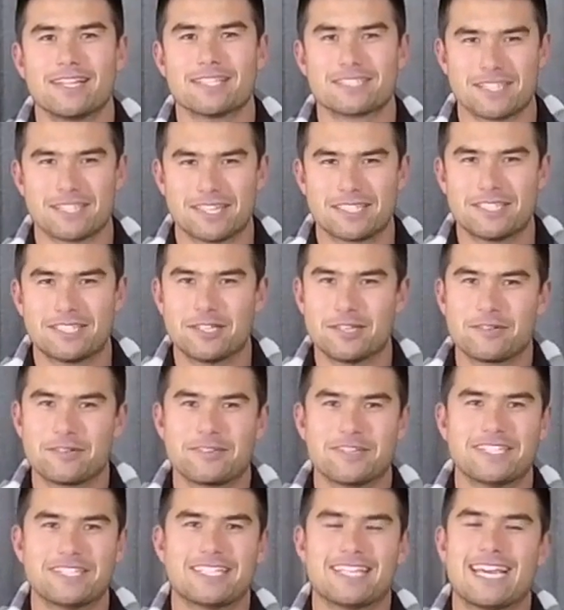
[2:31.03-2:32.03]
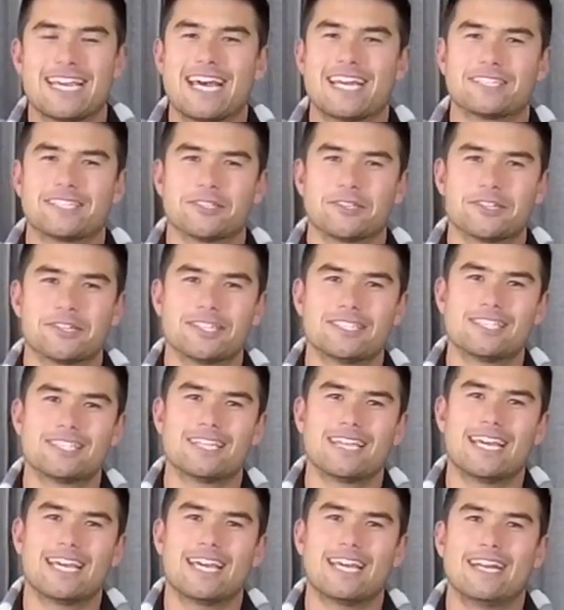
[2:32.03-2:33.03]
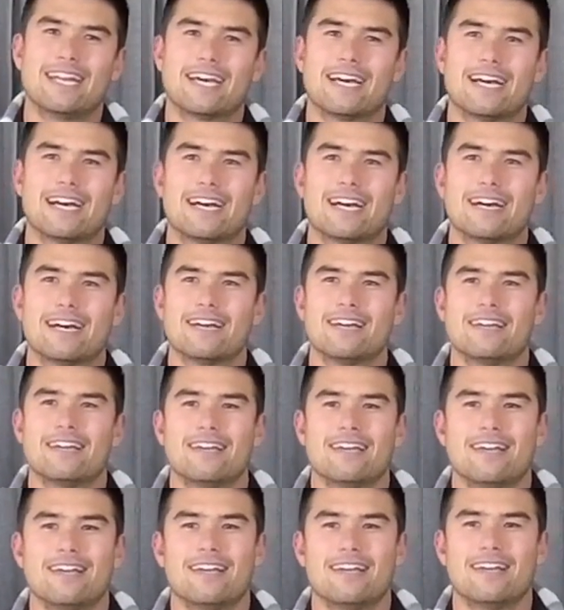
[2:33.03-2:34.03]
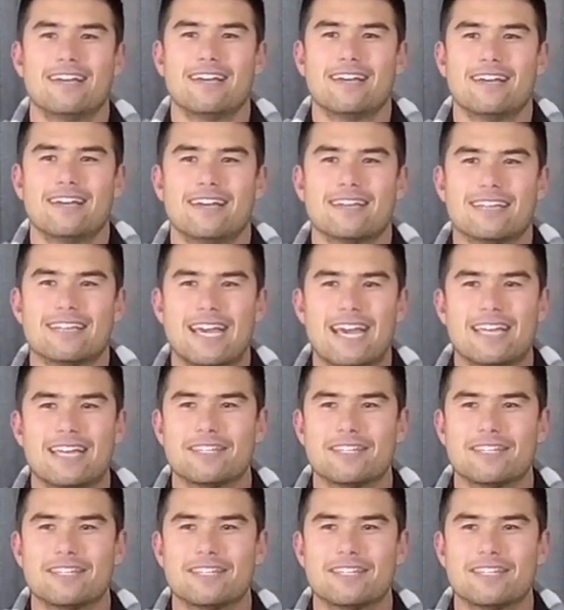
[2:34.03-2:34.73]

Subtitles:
lot to do if you're into the outdoors, and yeah,